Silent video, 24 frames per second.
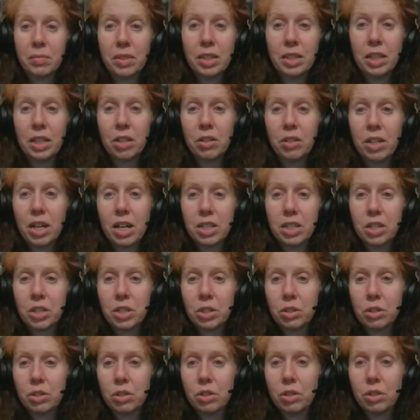They're not
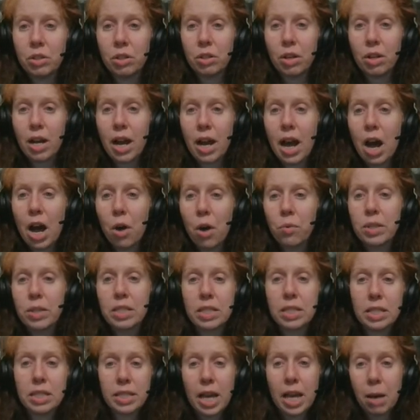sure how
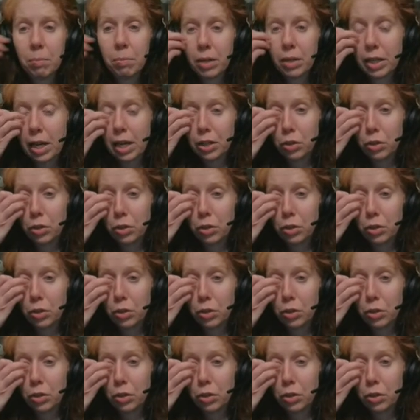this is happening.